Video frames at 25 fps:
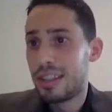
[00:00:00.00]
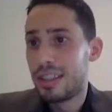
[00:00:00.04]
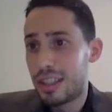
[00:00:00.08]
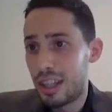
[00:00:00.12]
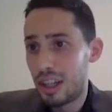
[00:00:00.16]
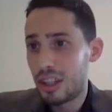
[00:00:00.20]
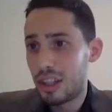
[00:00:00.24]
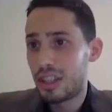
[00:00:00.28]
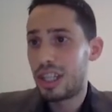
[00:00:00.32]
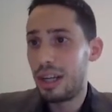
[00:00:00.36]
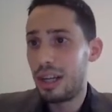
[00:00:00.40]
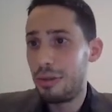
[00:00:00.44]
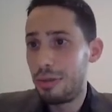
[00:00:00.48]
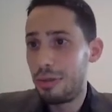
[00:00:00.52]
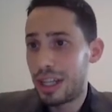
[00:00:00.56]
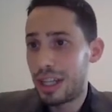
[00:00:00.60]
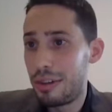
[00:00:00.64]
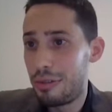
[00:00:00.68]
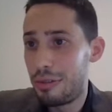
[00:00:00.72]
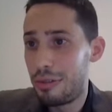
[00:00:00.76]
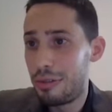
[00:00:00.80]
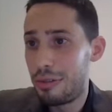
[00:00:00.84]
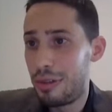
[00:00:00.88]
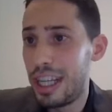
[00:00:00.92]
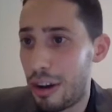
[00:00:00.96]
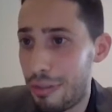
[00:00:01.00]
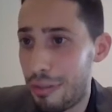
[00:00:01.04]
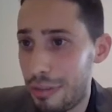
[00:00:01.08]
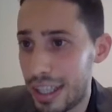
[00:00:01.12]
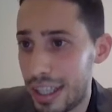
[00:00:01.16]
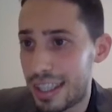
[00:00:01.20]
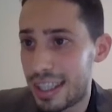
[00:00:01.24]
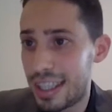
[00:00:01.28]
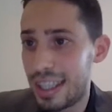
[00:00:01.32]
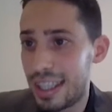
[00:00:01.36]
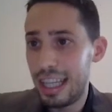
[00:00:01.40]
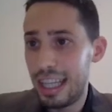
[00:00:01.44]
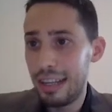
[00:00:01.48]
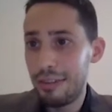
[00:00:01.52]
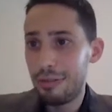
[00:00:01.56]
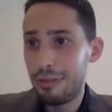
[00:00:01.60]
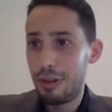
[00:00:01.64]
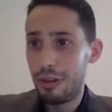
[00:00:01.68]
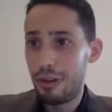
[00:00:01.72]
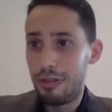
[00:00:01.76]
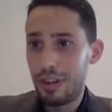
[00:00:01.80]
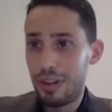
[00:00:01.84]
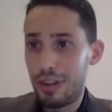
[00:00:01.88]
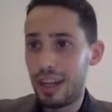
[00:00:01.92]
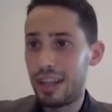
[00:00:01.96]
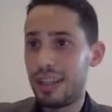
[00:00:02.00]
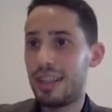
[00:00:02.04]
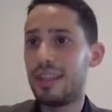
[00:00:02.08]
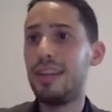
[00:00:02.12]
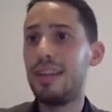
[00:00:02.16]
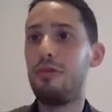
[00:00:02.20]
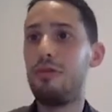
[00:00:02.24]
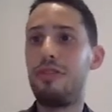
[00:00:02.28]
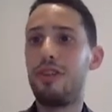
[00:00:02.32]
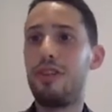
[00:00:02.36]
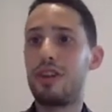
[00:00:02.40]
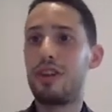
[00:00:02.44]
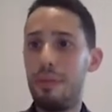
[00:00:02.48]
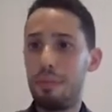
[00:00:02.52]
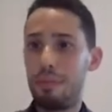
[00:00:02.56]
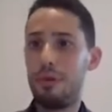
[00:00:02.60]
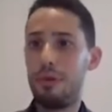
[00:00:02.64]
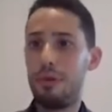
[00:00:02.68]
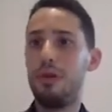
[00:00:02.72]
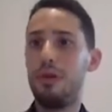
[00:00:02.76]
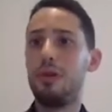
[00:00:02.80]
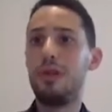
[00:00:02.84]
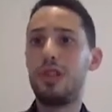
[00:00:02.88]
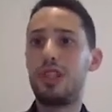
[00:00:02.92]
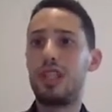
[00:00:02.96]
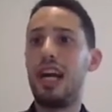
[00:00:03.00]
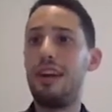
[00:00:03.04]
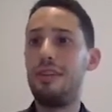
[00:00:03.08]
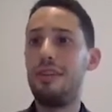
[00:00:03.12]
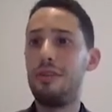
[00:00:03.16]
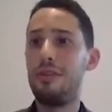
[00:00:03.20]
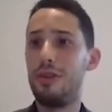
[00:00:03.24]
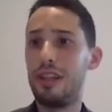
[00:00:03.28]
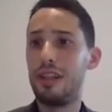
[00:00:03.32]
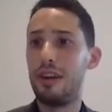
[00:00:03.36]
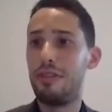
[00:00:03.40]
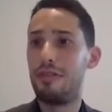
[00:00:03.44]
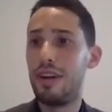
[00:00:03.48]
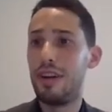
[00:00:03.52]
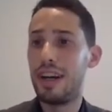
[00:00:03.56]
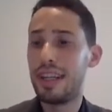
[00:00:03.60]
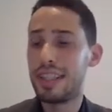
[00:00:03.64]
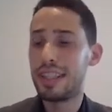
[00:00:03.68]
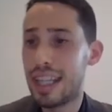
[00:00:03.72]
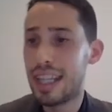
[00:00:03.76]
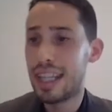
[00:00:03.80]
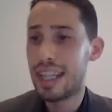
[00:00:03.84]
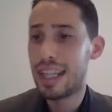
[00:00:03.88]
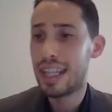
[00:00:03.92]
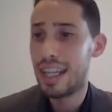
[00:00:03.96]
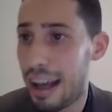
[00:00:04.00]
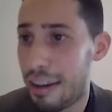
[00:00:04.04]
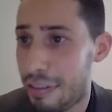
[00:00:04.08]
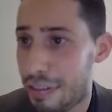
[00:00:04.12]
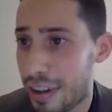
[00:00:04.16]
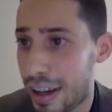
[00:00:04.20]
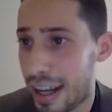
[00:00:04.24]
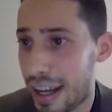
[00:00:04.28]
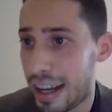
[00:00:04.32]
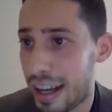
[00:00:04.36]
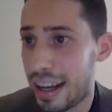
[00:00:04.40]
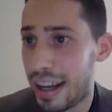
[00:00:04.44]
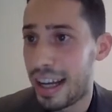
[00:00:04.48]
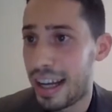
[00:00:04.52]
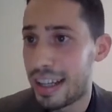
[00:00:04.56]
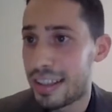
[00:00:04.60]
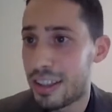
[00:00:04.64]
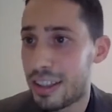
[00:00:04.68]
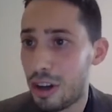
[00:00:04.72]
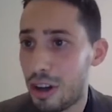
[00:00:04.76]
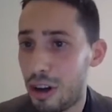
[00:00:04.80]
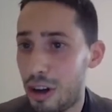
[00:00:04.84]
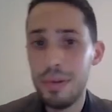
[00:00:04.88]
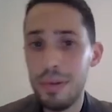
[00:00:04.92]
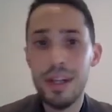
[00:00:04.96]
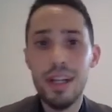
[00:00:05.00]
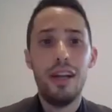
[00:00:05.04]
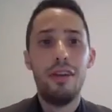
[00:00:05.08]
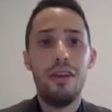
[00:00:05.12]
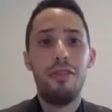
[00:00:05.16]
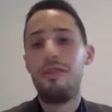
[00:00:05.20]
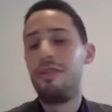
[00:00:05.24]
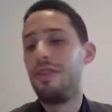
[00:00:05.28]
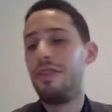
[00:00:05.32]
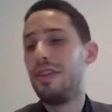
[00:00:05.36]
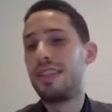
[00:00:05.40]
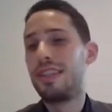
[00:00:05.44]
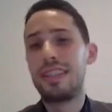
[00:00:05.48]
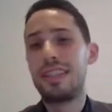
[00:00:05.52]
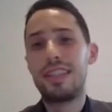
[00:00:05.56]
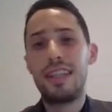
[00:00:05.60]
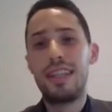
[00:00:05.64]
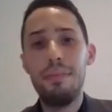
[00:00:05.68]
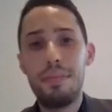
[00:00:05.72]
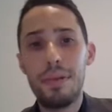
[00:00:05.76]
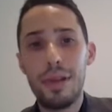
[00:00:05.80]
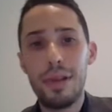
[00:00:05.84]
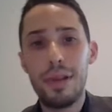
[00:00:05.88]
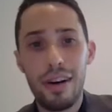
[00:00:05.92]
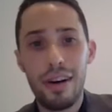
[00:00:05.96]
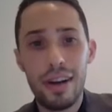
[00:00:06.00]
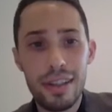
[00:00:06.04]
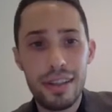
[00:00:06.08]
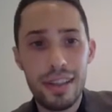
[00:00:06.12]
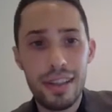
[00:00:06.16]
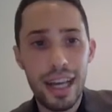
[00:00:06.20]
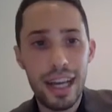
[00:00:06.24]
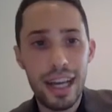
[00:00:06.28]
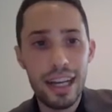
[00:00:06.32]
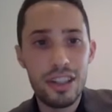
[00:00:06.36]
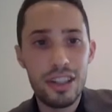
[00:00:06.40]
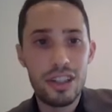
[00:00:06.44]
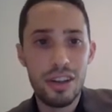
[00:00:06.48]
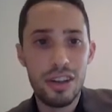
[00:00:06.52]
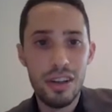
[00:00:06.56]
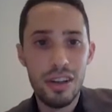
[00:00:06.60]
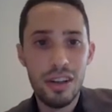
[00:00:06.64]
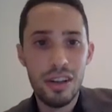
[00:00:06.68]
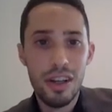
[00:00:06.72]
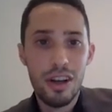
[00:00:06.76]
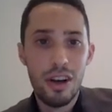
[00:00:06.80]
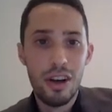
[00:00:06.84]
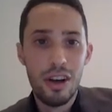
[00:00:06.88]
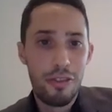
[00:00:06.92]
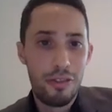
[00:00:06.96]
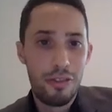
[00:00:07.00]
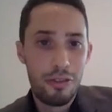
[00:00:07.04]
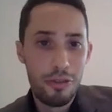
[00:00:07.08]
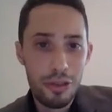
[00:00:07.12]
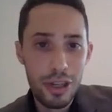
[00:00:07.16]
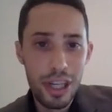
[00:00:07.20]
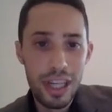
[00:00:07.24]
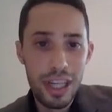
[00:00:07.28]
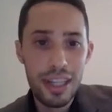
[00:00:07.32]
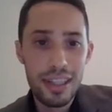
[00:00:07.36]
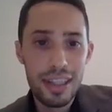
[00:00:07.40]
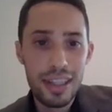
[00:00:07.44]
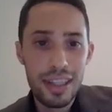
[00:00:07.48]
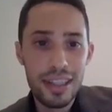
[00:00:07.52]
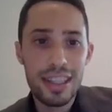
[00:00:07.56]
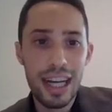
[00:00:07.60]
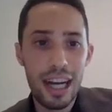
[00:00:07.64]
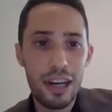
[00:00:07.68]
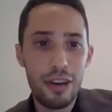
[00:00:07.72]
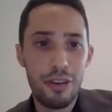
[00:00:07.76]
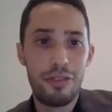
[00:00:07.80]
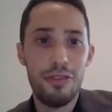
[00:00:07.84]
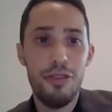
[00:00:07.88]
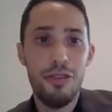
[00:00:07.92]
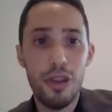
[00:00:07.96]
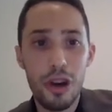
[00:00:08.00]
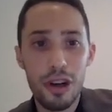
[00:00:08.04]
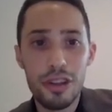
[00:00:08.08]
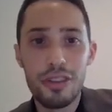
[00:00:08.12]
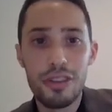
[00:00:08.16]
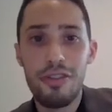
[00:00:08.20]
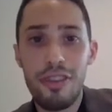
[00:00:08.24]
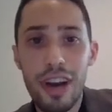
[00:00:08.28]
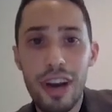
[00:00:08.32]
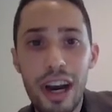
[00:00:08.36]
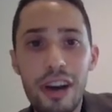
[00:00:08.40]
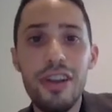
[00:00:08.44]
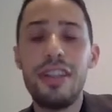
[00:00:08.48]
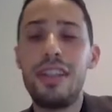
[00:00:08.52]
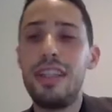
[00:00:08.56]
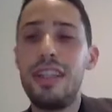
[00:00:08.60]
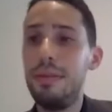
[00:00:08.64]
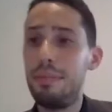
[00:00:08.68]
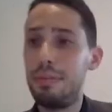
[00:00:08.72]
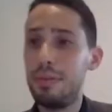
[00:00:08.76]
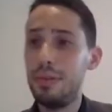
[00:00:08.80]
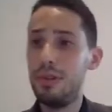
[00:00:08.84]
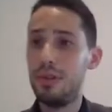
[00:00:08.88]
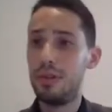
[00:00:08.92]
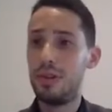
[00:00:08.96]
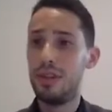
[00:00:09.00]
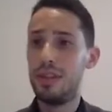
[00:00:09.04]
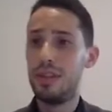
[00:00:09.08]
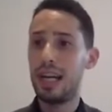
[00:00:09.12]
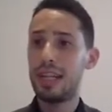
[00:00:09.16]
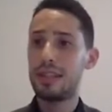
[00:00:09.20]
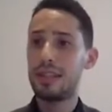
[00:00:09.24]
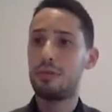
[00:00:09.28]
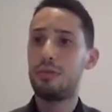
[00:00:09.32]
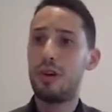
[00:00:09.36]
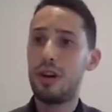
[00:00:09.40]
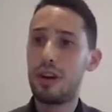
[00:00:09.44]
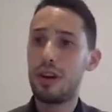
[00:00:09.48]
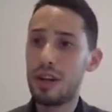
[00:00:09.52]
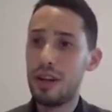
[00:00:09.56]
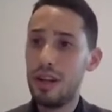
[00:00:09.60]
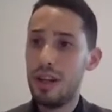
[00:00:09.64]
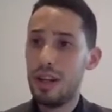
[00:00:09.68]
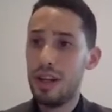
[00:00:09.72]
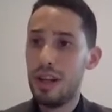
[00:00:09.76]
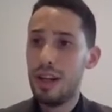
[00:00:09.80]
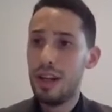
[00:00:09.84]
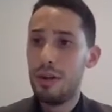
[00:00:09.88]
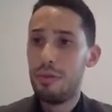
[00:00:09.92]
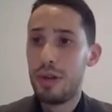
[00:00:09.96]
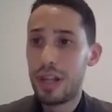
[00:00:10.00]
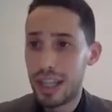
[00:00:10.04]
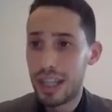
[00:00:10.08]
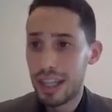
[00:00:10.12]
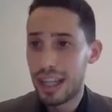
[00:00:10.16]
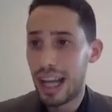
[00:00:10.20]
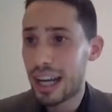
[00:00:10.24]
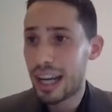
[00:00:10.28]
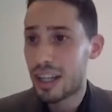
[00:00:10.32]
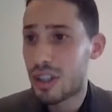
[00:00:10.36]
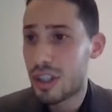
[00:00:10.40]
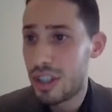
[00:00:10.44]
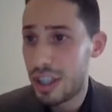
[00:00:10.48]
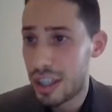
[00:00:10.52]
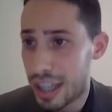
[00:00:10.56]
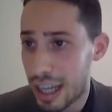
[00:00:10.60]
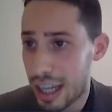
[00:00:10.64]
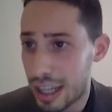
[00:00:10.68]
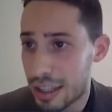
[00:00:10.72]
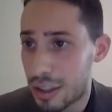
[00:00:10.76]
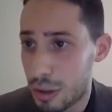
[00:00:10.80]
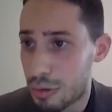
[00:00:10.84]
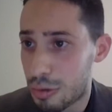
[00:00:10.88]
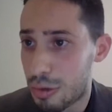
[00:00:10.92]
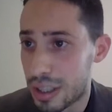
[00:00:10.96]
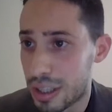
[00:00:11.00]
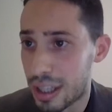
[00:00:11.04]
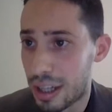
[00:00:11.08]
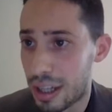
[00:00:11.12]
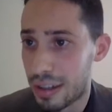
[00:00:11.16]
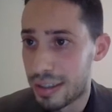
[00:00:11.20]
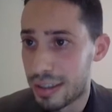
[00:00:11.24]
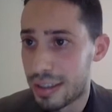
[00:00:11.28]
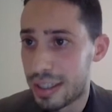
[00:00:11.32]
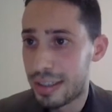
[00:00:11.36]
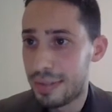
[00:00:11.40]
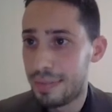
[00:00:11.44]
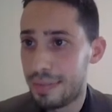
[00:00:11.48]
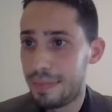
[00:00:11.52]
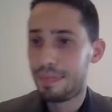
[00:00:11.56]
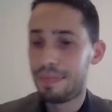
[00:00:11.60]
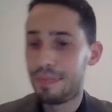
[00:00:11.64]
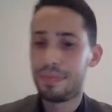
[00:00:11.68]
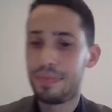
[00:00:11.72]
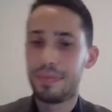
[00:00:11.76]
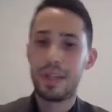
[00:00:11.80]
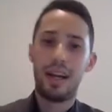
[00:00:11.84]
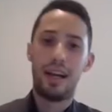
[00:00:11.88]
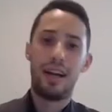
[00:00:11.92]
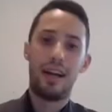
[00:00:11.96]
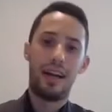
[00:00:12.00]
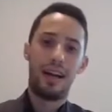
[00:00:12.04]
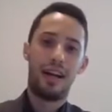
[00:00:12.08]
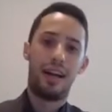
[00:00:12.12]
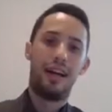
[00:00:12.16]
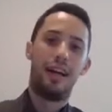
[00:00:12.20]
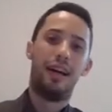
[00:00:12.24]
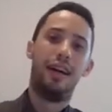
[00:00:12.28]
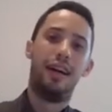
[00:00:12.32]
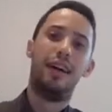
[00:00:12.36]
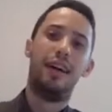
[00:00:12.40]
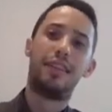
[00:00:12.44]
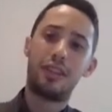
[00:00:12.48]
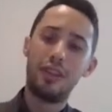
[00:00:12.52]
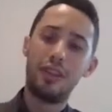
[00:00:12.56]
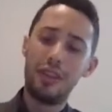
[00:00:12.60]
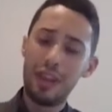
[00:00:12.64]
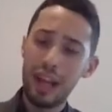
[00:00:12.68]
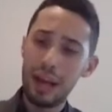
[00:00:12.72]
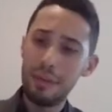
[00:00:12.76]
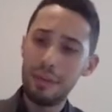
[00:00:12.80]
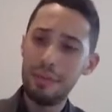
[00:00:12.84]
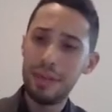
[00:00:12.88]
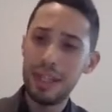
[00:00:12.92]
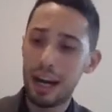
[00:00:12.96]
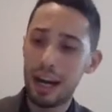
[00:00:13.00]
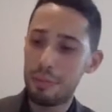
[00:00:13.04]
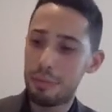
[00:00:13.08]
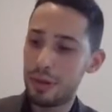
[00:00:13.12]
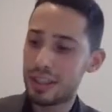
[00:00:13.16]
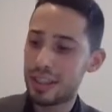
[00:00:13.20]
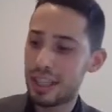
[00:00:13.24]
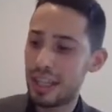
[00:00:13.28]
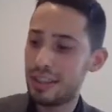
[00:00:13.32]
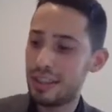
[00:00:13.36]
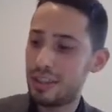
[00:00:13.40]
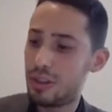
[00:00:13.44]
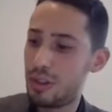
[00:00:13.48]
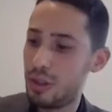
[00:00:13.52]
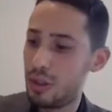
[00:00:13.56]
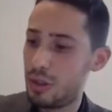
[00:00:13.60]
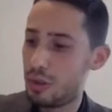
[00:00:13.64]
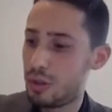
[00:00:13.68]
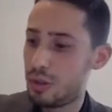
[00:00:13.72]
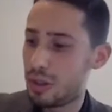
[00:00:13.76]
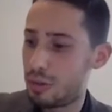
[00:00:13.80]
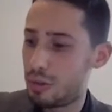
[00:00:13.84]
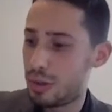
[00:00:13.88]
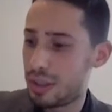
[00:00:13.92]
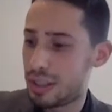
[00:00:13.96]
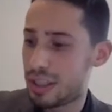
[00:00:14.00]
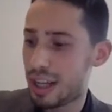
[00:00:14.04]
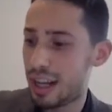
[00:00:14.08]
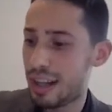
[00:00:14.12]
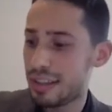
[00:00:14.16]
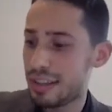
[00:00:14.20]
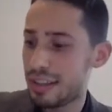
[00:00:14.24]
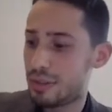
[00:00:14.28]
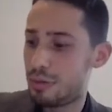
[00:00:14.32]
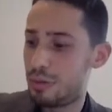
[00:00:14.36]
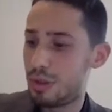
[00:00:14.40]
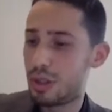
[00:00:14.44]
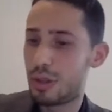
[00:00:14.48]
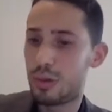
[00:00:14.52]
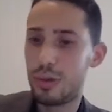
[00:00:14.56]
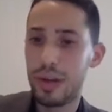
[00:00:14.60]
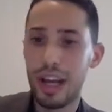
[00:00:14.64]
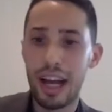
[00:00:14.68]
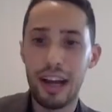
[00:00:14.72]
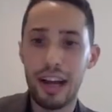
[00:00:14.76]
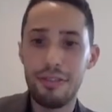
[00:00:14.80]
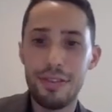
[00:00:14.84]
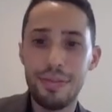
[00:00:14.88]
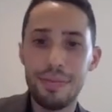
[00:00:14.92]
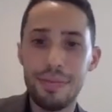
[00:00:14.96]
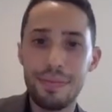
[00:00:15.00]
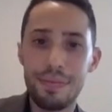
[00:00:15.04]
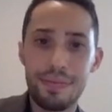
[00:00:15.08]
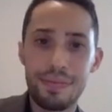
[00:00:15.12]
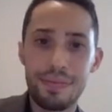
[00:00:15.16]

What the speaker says: such that we can really convince that even with a computer which every one of us can have at home, with a simple architecture, really this kind of not very deep neural network, we can actually get good results. So let me now present to you the results which we have.